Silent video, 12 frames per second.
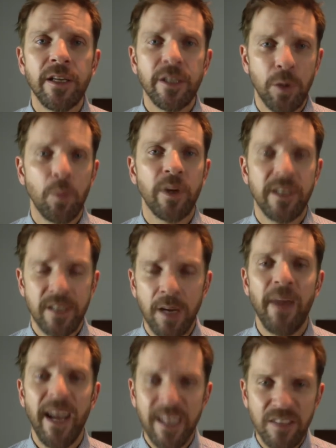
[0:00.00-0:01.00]
You know, when it
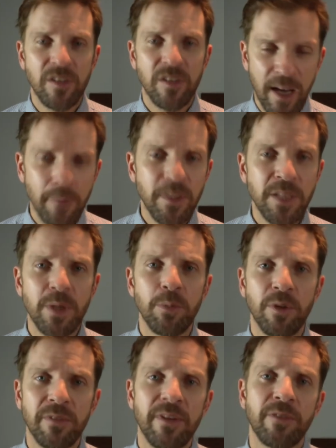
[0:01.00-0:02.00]
come back and see how many
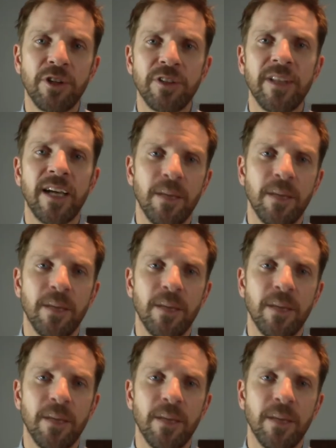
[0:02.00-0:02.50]
people have ever heard that?